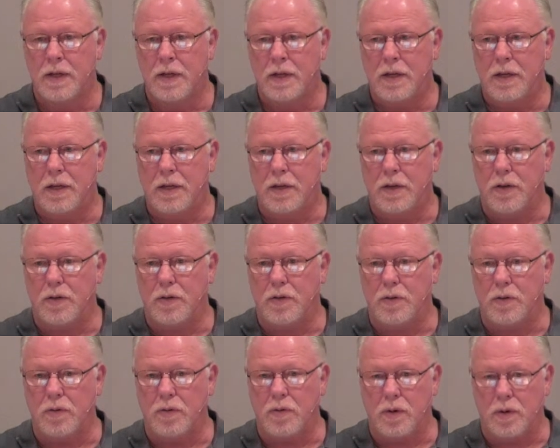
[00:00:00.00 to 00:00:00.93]

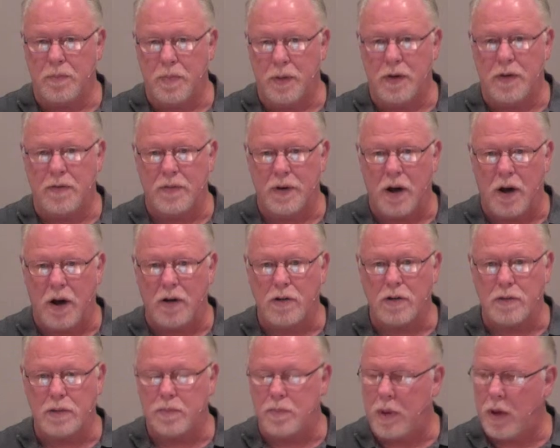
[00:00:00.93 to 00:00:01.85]
you would have been in a
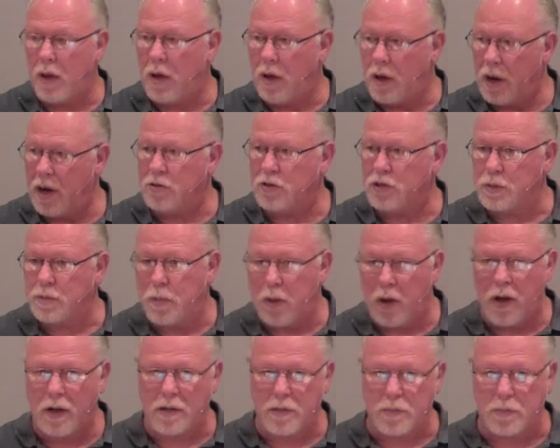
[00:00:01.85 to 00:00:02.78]
hard
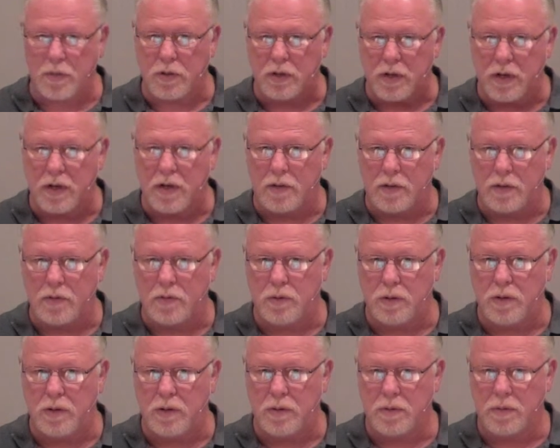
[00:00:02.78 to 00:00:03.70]
spot
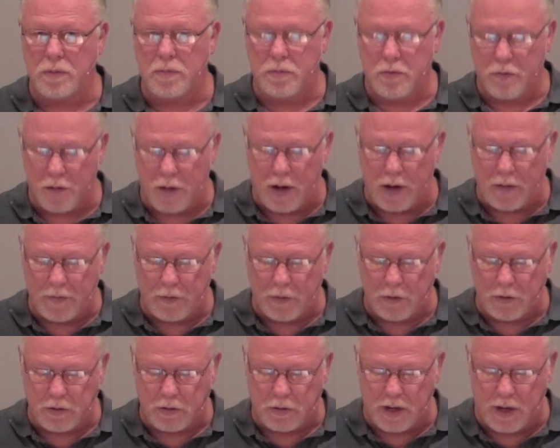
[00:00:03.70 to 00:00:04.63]
to provide for
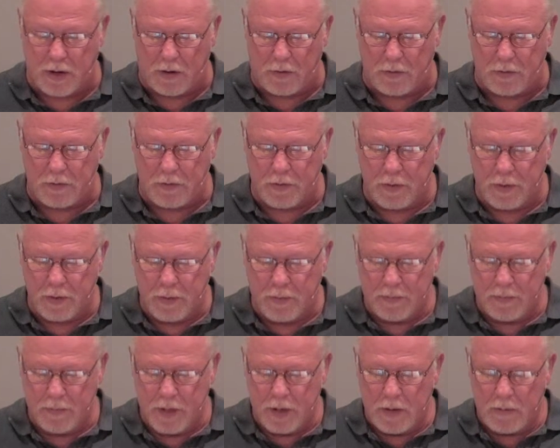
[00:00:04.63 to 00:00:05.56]

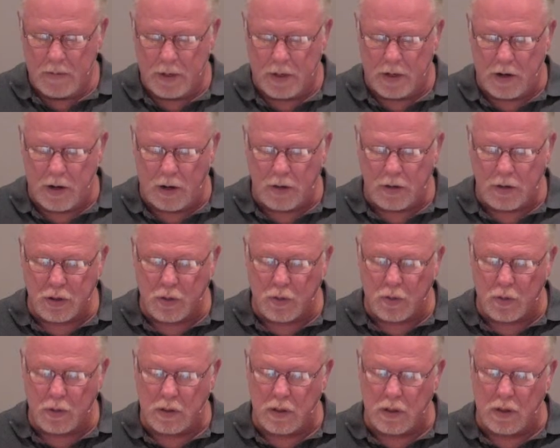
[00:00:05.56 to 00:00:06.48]
yourself. But it
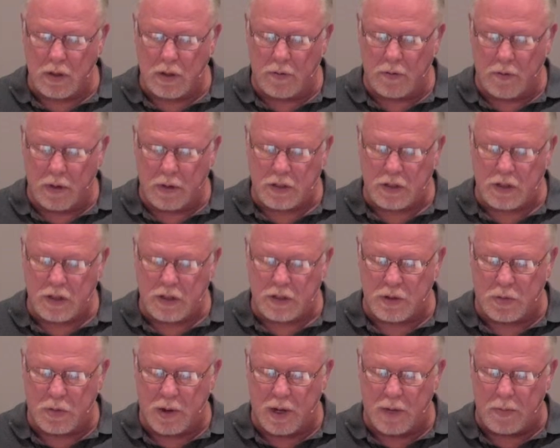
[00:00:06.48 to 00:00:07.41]
also functioned
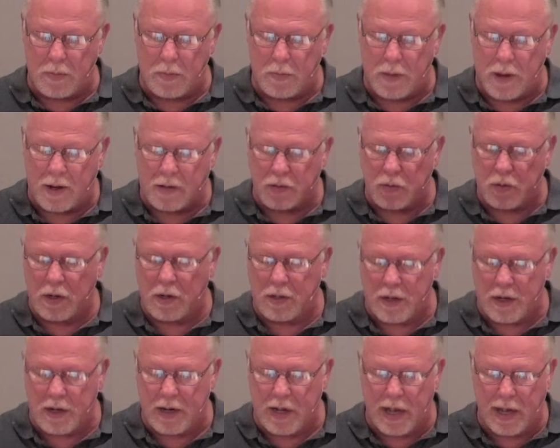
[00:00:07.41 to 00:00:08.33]
as a way to perpetuate
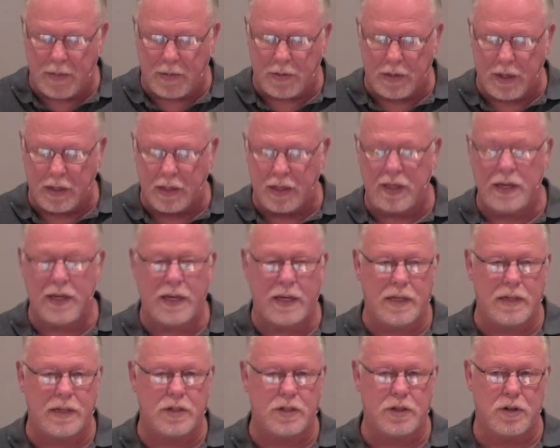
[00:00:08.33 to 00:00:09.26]
the name and the
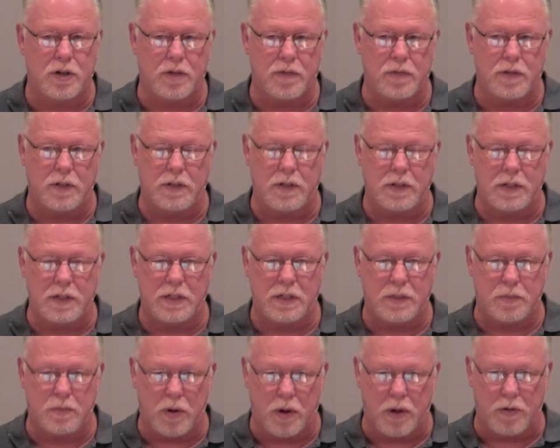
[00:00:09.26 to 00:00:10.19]
lineage of the
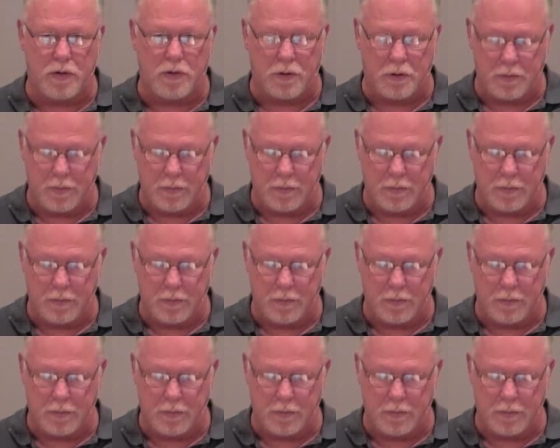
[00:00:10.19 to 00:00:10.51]
deceased brother.